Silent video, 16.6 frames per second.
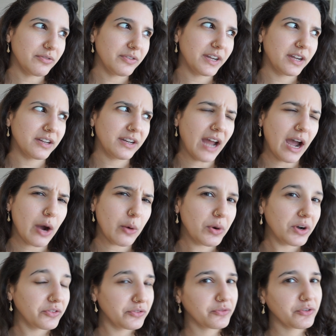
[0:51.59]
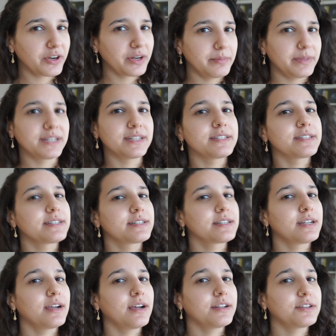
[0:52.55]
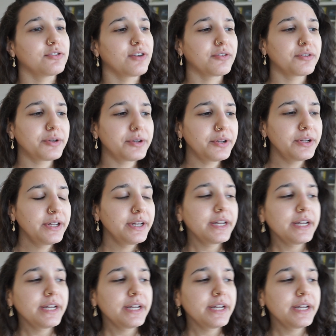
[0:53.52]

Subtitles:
think an hour and 40 minutes travel,